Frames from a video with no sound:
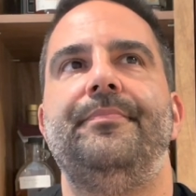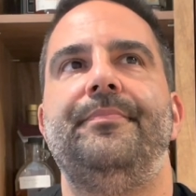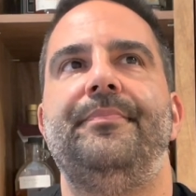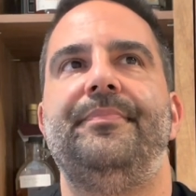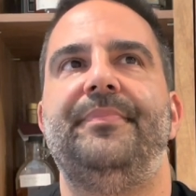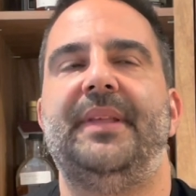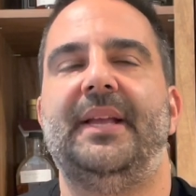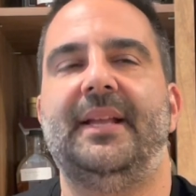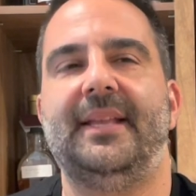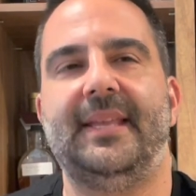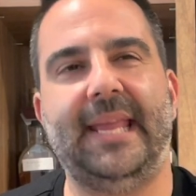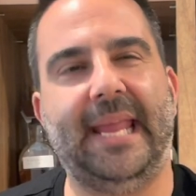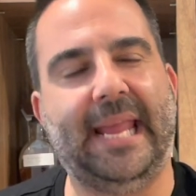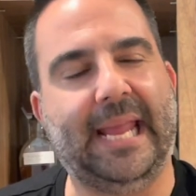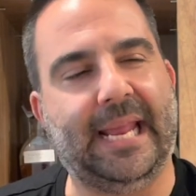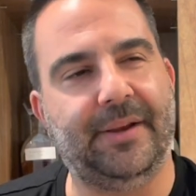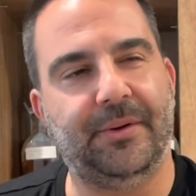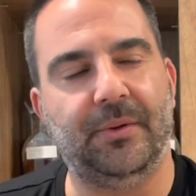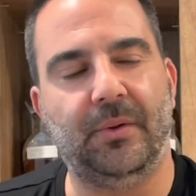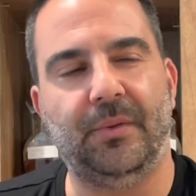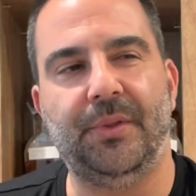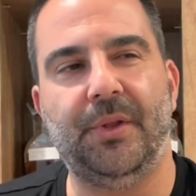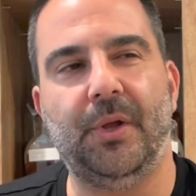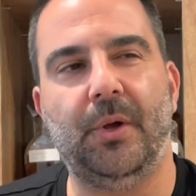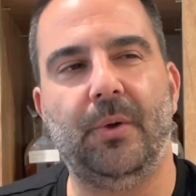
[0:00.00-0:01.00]
That
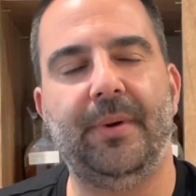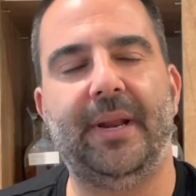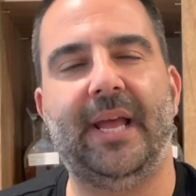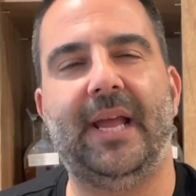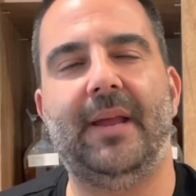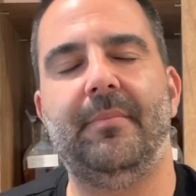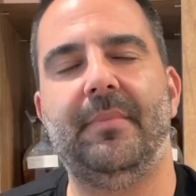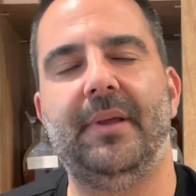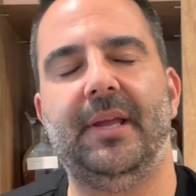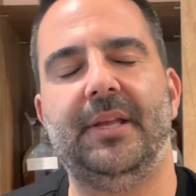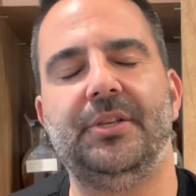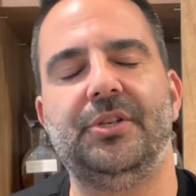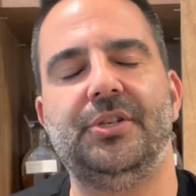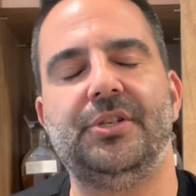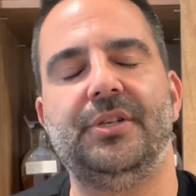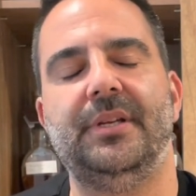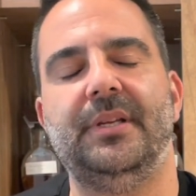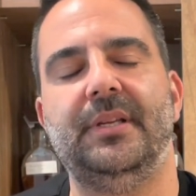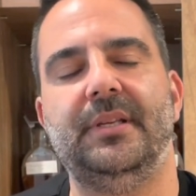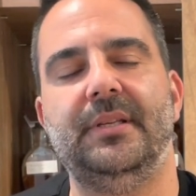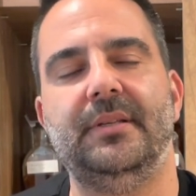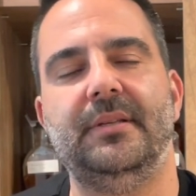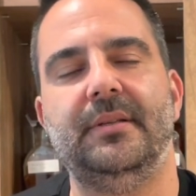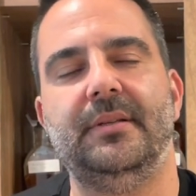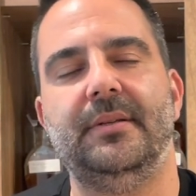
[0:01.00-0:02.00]
candle note I
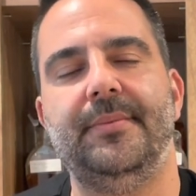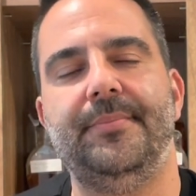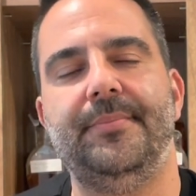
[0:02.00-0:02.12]
mentioned.